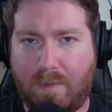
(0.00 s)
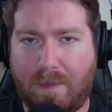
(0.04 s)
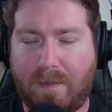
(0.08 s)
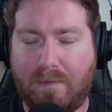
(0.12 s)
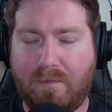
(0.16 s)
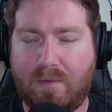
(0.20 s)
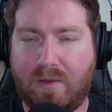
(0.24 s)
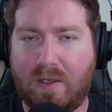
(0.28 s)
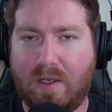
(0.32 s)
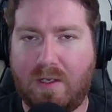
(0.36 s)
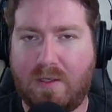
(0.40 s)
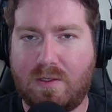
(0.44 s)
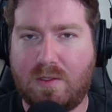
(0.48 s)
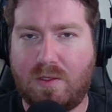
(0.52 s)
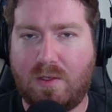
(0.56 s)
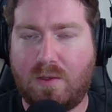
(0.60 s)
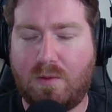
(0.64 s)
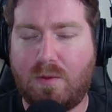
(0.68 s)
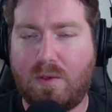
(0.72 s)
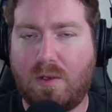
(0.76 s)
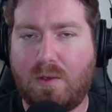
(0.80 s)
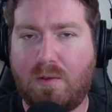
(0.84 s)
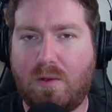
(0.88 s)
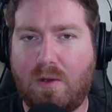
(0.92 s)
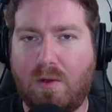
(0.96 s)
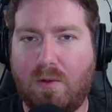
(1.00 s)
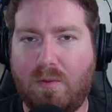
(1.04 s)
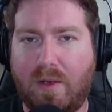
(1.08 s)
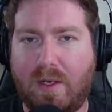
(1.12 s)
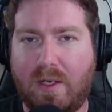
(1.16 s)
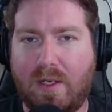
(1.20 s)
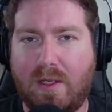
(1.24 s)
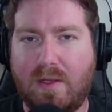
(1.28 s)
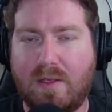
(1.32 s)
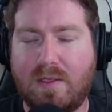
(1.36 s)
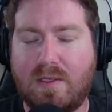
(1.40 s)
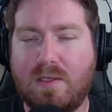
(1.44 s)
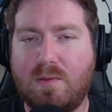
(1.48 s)
If you guys don't know
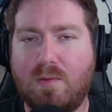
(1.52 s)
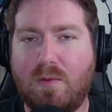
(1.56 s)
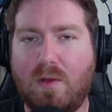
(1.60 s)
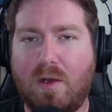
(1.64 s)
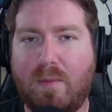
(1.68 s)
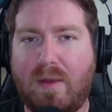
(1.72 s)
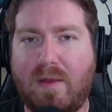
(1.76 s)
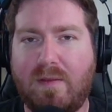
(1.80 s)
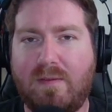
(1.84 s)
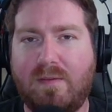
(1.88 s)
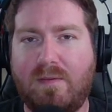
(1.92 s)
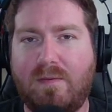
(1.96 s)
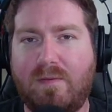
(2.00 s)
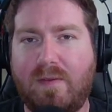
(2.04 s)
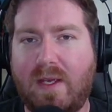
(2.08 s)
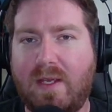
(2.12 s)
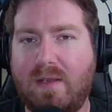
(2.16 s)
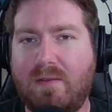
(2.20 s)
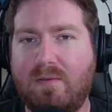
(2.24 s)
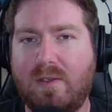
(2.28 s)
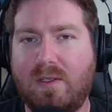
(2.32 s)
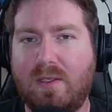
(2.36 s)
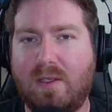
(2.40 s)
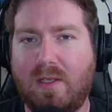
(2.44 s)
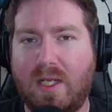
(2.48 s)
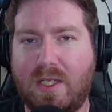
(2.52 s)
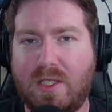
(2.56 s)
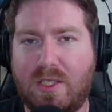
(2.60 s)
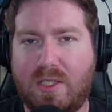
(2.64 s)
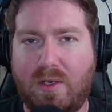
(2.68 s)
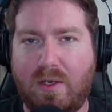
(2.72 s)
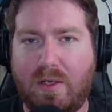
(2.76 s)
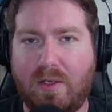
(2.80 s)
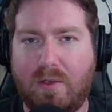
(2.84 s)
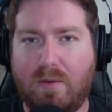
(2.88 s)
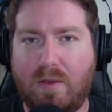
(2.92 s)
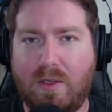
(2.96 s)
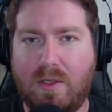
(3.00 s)
already, this is one of my favorite
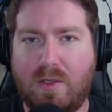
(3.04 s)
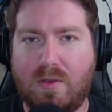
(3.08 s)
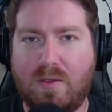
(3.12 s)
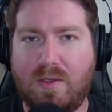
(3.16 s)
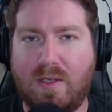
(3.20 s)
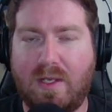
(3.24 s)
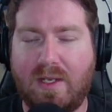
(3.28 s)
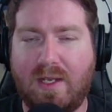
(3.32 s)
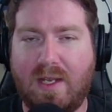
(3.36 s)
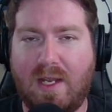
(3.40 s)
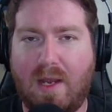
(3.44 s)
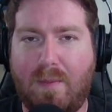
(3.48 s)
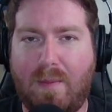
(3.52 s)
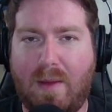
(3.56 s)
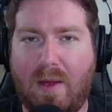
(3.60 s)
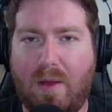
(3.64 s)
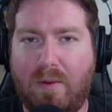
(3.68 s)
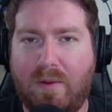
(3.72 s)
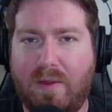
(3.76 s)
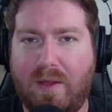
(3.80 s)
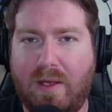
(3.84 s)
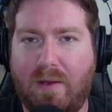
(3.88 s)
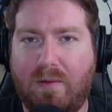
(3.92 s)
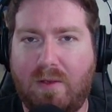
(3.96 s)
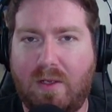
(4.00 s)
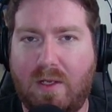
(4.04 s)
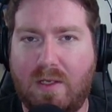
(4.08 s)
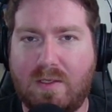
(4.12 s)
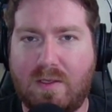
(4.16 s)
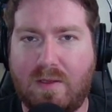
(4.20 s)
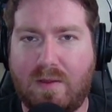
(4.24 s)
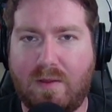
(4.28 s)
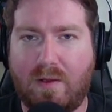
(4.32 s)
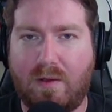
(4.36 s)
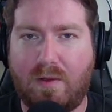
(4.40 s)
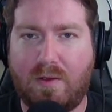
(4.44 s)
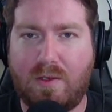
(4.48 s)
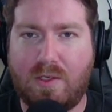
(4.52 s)
legendary creatures that came out with Outlaws of
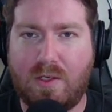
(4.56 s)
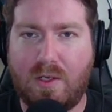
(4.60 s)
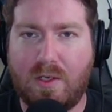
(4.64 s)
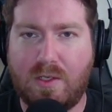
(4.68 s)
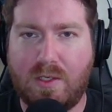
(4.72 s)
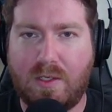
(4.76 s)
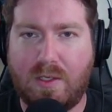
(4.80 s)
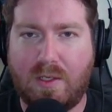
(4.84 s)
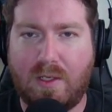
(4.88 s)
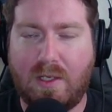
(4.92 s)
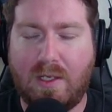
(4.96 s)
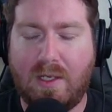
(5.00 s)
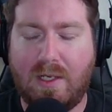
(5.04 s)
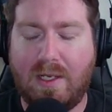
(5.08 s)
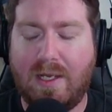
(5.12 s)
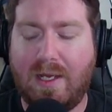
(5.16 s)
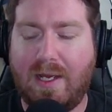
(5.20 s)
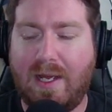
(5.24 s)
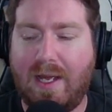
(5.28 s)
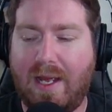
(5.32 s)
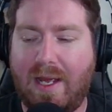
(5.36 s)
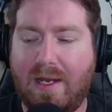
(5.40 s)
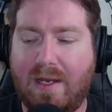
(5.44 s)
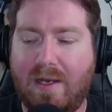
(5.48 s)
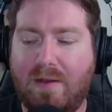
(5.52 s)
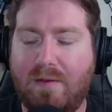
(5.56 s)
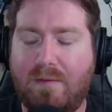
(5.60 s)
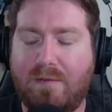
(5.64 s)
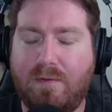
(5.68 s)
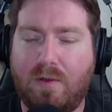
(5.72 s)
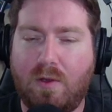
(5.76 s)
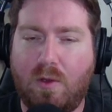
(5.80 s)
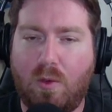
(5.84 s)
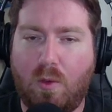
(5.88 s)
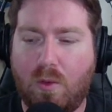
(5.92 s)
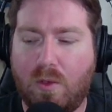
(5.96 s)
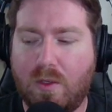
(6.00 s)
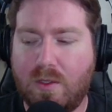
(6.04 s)
Thunder Junction. And of
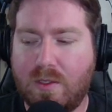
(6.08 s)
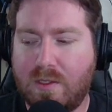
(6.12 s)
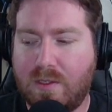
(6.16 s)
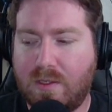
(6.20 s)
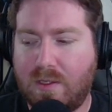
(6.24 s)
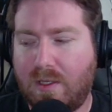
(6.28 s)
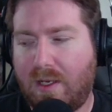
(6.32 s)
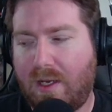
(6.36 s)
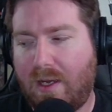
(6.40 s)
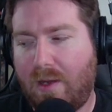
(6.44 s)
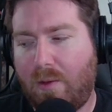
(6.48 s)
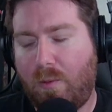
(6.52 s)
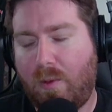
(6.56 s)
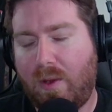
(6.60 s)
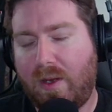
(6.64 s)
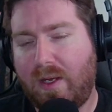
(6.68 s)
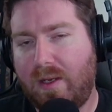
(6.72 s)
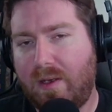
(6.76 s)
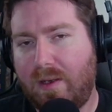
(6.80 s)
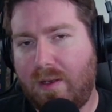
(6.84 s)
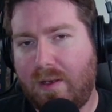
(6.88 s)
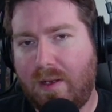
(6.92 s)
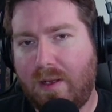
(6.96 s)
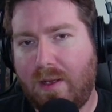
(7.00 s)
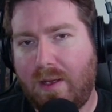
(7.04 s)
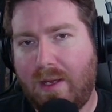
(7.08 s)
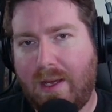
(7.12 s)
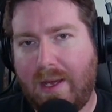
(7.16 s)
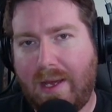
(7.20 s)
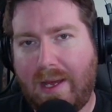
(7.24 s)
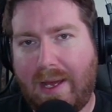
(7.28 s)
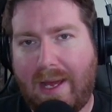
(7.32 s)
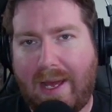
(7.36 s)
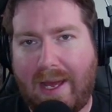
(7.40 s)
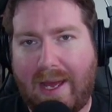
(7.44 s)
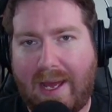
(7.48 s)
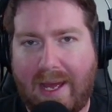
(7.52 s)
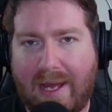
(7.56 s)
course, I went and
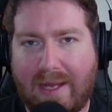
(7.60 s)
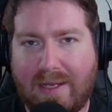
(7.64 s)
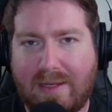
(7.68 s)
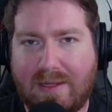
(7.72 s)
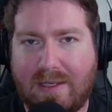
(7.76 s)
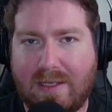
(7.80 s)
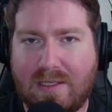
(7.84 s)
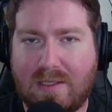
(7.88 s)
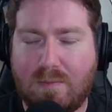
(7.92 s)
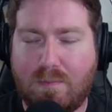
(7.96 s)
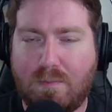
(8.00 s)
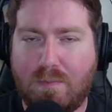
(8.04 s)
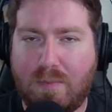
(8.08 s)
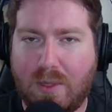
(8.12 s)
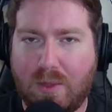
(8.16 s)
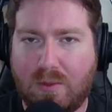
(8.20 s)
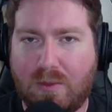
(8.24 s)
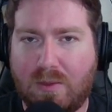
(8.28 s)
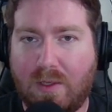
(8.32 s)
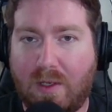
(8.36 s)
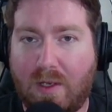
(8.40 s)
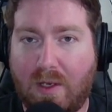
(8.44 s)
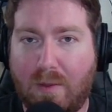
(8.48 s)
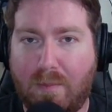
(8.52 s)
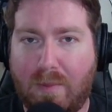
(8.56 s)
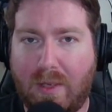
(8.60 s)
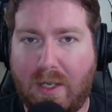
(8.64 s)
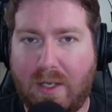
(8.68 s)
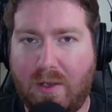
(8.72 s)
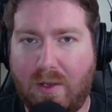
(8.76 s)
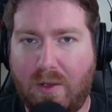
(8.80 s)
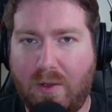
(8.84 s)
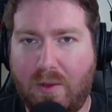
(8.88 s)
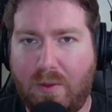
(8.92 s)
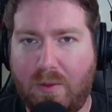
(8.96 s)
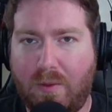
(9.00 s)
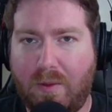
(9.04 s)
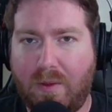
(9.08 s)
had this built on my
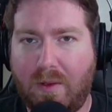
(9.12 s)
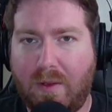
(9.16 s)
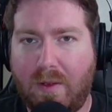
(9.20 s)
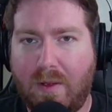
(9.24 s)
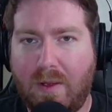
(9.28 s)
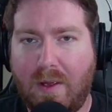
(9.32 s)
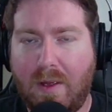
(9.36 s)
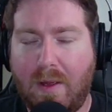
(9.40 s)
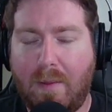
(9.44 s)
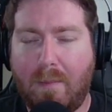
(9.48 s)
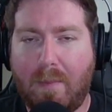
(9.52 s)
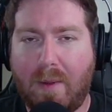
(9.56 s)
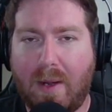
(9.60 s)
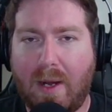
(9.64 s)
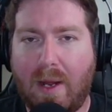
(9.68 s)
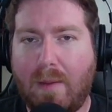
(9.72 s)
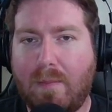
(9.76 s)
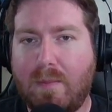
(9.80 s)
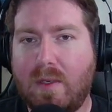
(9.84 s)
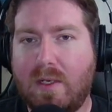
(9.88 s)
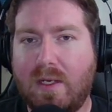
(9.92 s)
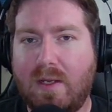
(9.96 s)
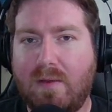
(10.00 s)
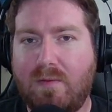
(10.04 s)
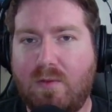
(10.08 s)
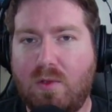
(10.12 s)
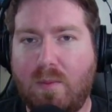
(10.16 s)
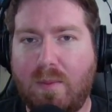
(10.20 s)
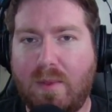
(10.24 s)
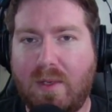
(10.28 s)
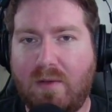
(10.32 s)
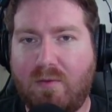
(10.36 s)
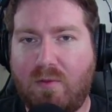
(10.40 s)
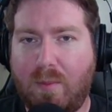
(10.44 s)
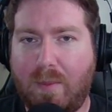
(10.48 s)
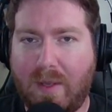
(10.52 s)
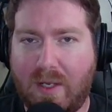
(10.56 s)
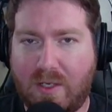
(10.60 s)
own. But I'm going to give you a
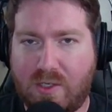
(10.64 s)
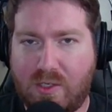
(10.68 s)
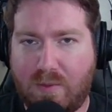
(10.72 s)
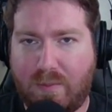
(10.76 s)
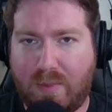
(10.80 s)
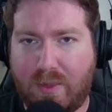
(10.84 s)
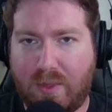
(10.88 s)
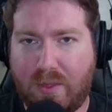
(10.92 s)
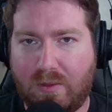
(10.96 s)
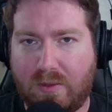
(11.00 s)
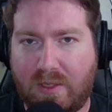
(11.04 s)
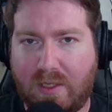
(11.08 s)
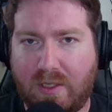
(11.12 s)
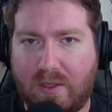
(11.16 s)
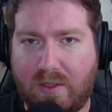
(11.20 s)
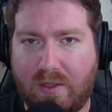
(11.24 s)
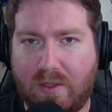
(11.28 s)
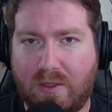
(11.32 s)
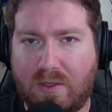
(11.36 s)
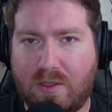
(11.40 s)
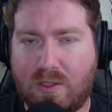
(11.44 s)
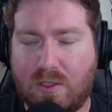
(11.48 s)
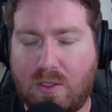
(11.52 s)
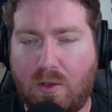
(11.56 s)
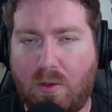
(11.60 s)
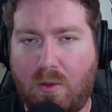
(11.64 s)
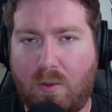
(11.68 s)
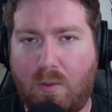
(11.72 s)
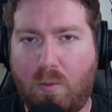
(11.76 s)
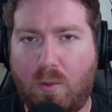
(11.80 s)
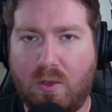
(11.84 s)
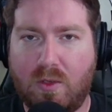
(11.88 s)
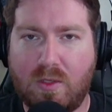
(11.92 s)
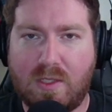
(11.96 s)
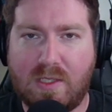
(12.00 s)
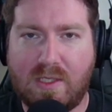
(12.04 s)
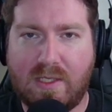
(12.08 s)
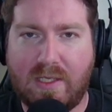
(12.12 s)
bit of a budget build here. So
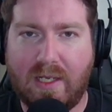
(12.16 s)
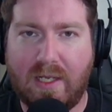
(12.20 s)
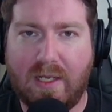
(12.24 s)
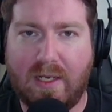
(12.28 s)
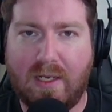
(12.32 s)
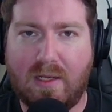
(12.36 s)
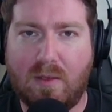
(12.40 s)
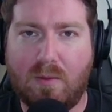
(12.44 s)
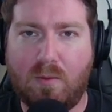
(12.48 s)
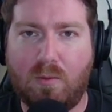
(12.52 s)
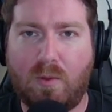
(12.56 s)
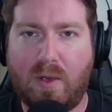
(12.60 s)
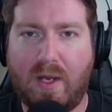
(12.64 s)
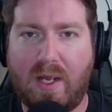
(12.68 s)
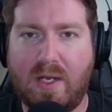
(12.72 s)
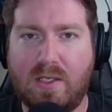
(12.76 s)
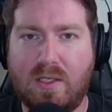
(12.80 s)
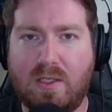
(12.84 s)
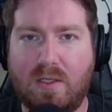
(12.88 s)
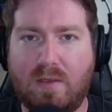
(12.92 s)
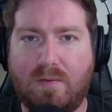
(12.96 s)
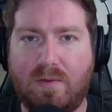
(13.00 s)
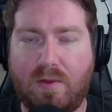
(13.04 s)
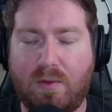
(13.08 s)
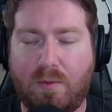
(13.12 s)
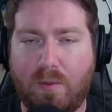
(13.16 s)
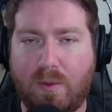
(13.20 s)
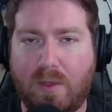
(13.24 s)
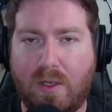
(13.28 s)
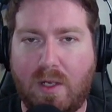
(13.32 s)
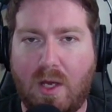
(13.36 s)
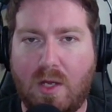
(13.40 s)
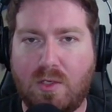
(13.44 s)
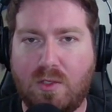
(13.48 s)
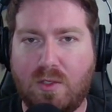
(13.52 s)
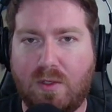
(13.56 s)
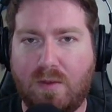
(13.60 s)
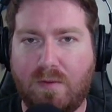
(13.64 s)
we're sticking in the range of
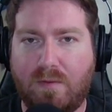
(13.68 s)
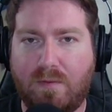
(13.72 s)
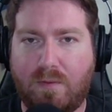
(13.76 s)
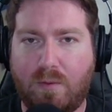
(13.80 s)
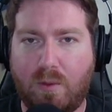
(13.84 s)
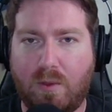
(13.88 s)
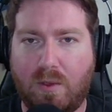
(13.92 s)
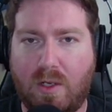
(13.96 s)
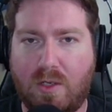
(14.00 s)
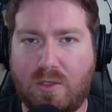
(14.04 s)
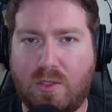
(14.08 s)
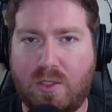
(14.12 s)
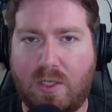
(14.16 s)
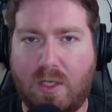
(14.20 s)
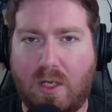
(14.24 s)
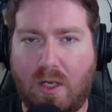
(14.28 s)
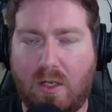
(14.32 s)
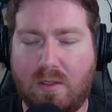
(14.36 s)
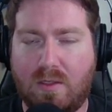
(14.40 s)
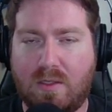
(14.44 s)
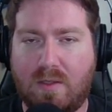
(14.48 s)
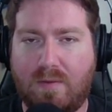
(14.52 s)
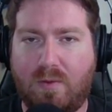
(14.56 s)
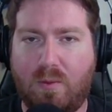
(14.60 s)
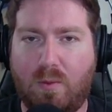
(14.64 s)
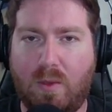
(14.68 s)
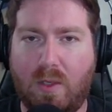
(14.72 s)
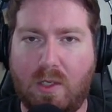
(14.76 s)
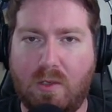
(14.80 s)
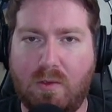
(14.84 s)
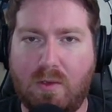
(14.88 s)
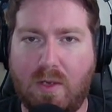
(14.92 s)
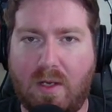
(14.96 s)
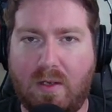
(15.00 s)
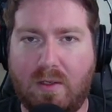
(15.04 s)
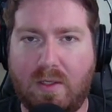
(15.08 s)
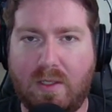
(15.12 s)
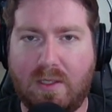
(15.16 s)
$300 to $400 if you want to
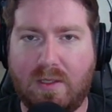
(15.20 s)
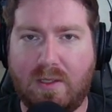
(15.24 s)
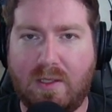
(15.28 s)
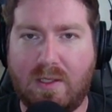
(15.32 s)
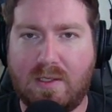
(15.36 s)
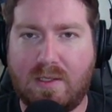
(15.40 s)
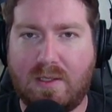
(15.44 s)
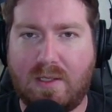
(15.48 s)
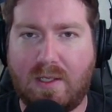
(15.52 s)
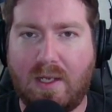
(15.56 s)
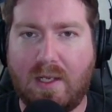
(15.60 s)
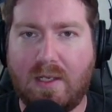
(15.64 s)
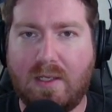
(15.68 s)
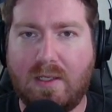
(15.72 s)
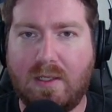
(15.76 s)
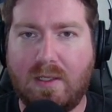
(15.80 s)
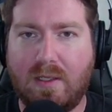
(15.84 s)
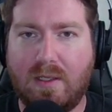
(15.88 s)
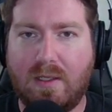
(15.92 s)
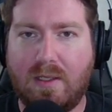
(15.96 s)
go out and get this deck.